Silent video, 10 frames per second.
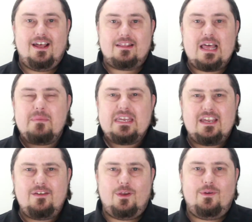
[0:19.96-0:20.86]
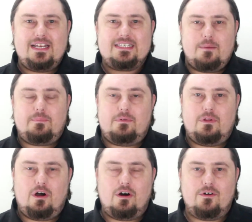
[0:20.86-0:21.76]
let me give you an example
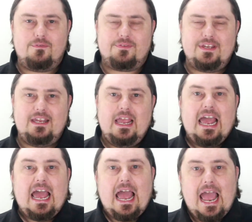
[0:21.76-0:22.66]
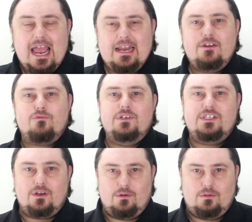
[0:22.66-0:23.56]
of the end
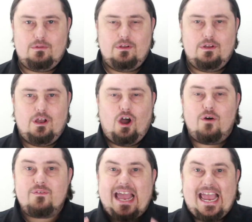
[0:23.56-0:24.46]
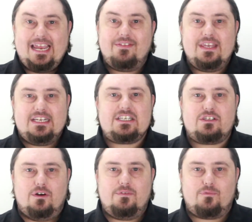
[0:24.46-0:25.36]
result of getting this
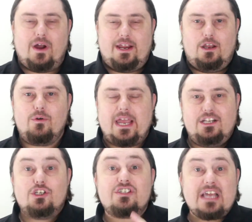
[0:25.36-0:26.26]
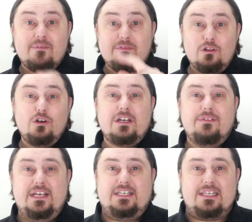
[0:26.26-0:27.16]
stuff right. Okay, just have a look at
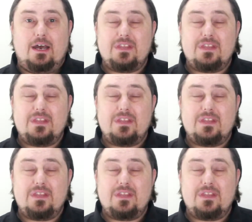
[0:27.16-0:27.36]
this. Now